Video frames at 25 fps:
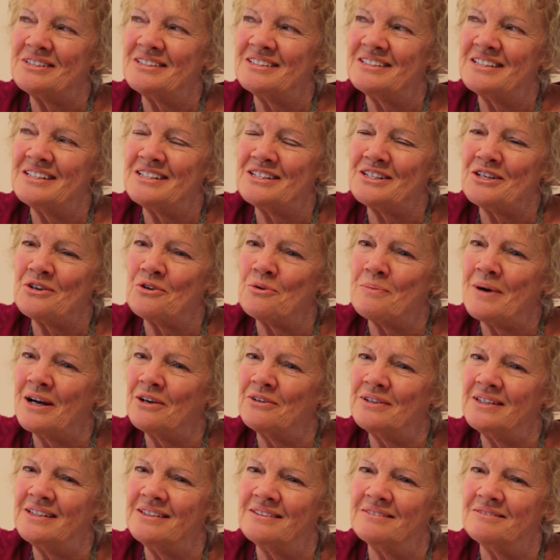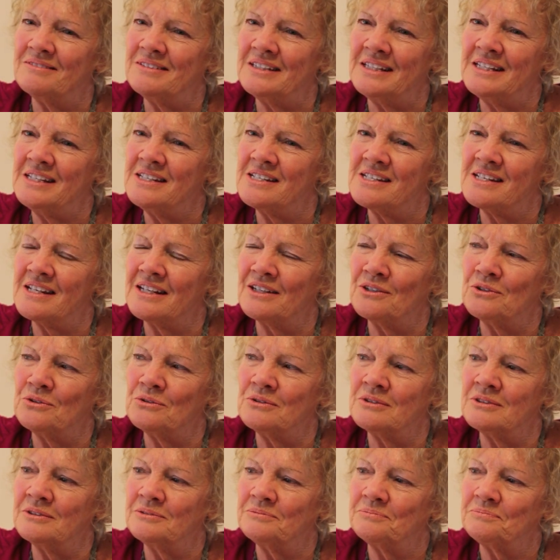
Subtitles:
didn't know about eating or